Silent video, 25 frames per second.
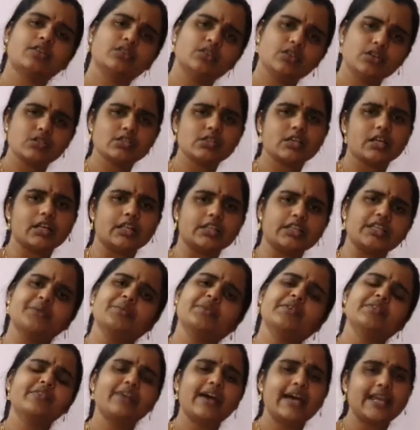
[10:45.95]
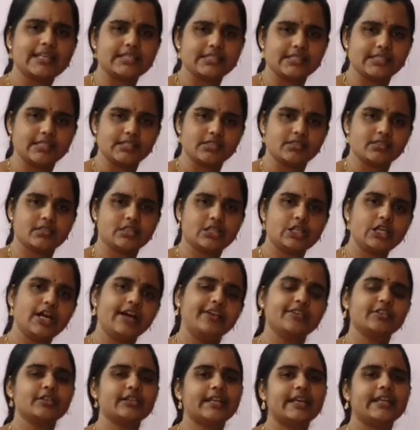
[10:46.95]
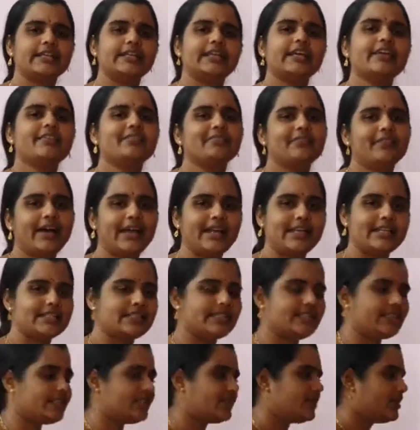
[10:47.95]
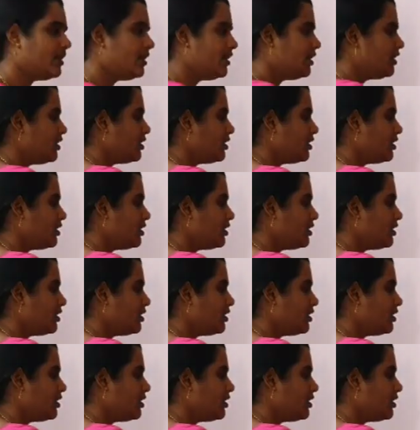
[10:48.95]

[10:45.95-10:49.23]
Those are nothing but valencies. You have to write their valencies.